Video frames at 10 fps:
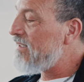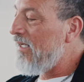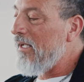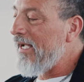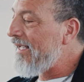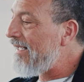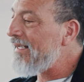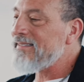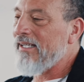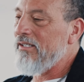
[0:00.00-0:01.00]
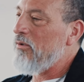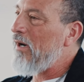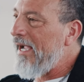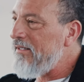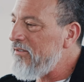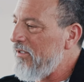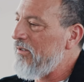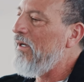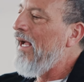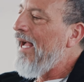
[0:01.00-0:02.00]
I cannot tell you I knew